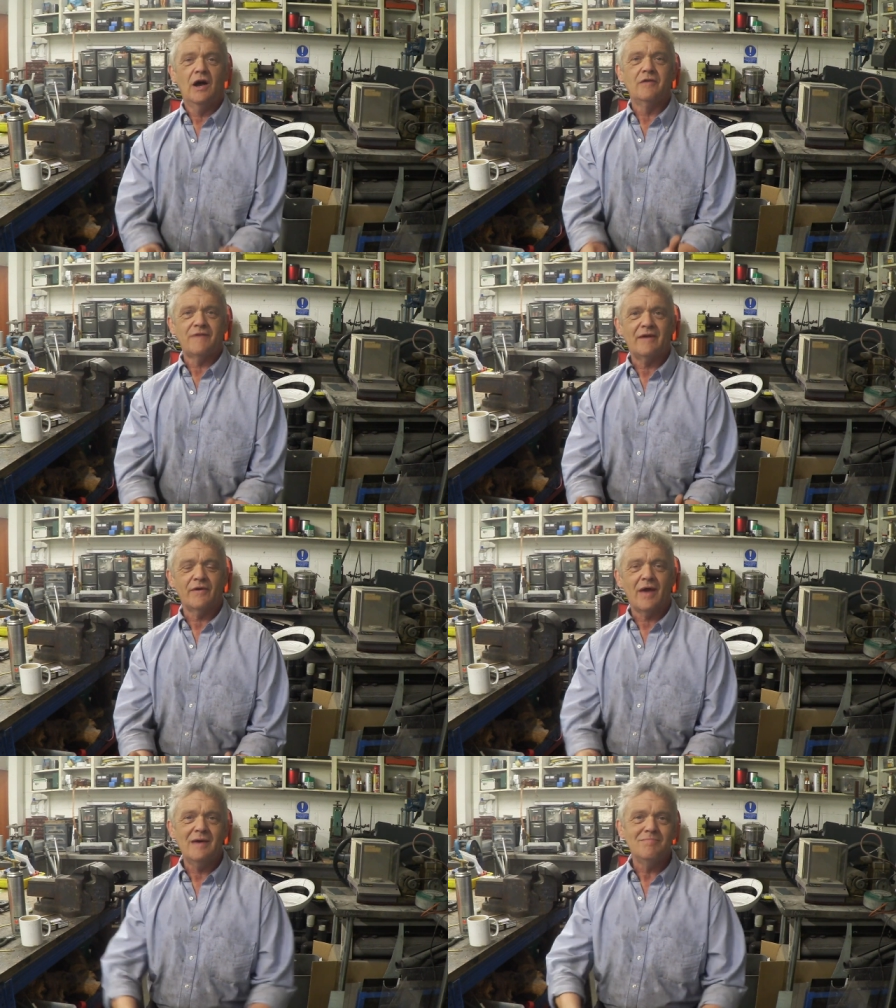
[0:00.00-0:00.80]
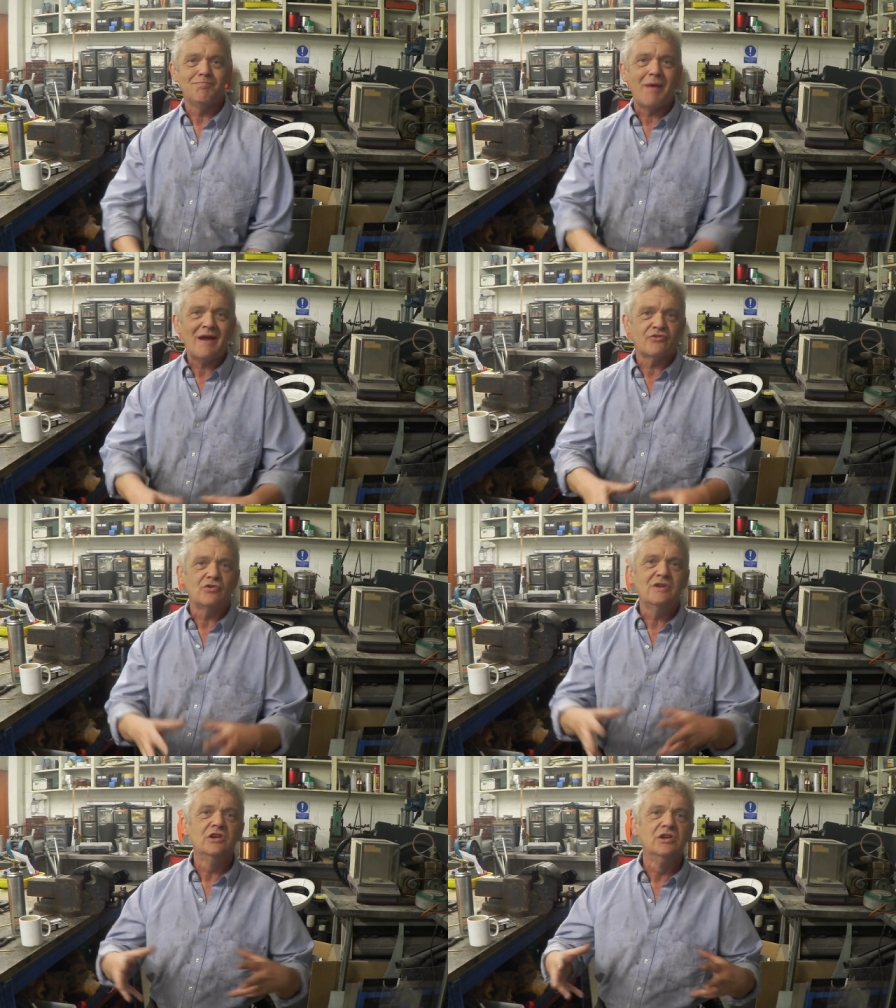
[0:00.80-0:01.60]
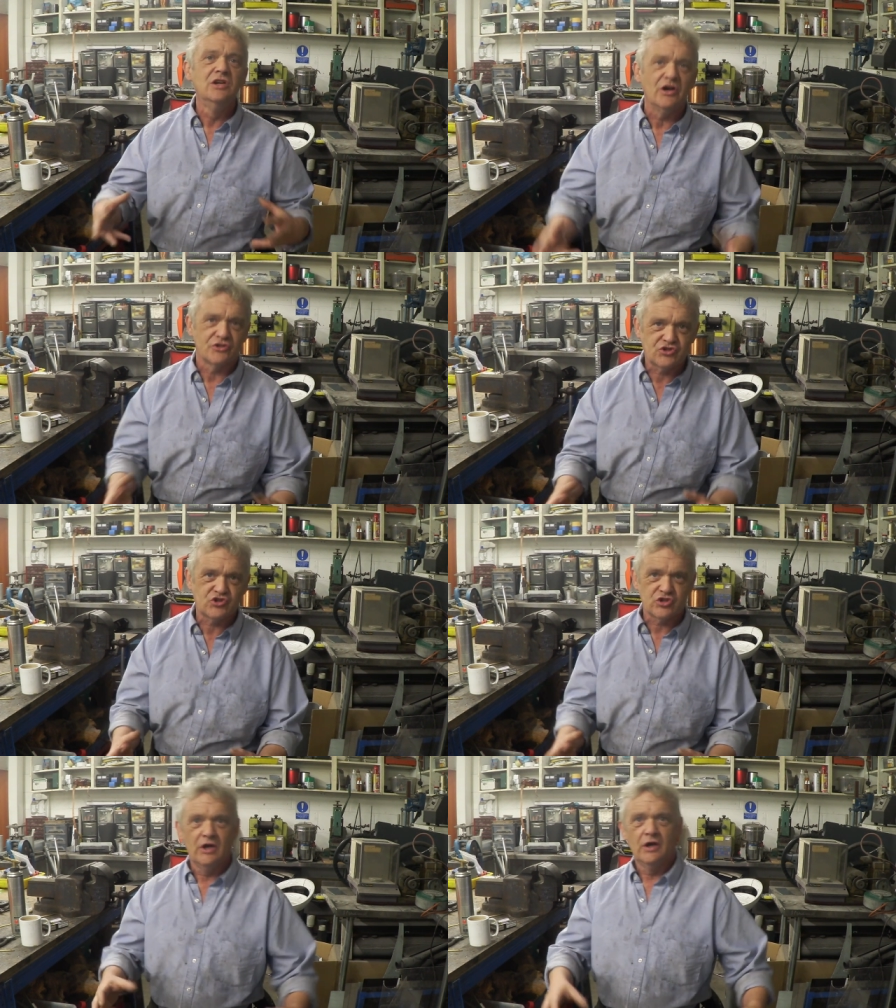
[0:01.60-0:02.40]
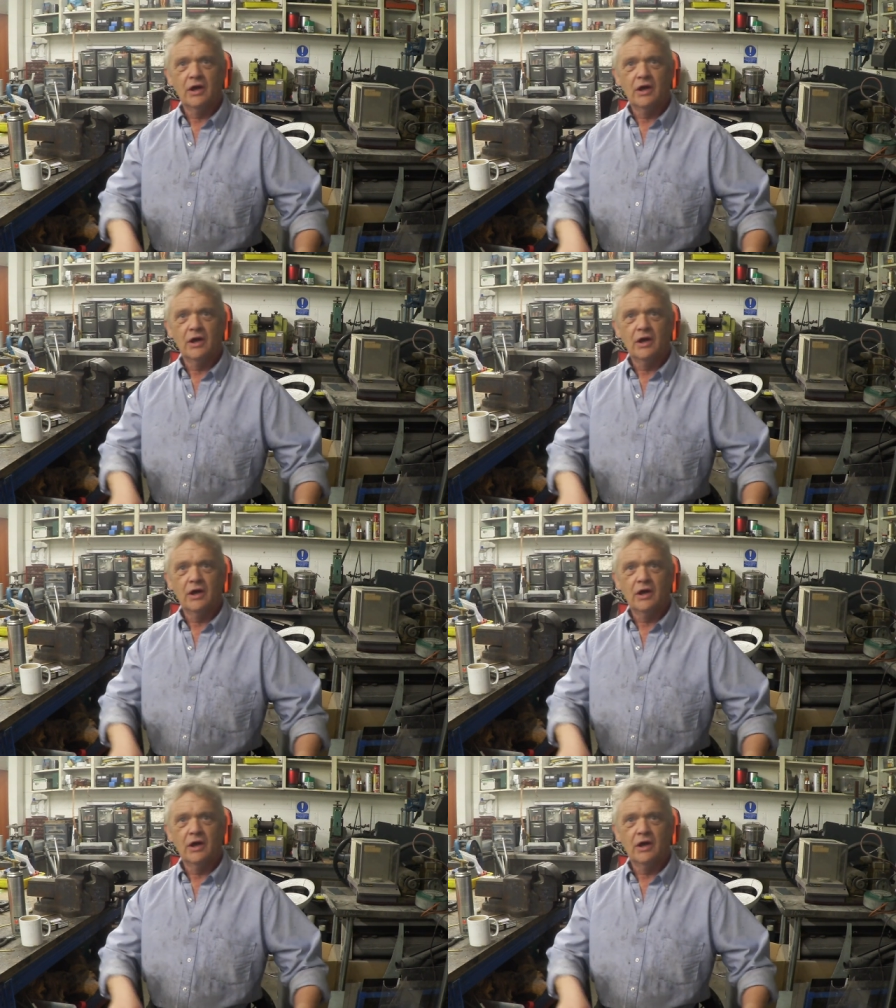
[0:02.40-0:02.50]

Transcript: of having a batteryless